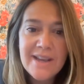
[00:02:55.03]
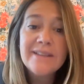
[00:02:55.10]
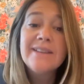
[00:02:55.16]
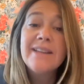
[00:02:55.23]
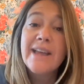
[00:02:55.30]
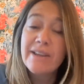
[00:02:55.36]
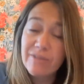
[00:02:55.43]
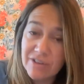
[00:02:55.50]

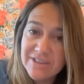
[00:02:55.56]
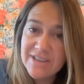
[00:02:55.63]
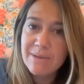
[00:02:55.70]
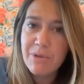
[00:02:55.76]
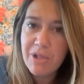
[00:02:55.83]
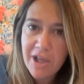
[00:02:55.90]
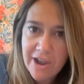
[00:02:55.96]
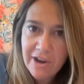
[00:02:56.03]
like, for
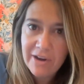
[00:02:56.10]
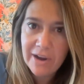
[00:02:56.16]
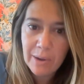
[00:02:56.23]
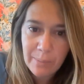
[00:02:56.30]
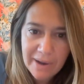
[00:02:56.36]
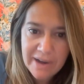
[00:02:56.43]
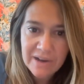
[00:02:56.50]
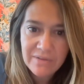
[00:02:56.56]
example, hiring a
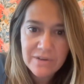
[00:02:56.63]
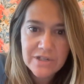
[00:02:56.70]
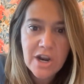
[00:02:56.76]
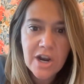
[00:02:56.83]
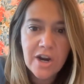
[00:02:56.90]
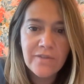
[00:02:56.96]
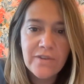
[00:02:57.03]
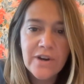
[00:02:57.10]
wedding
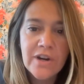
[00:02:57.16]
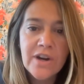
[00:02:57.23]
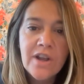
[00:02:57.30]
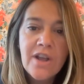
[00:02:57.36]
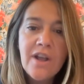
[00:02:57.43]
photographer,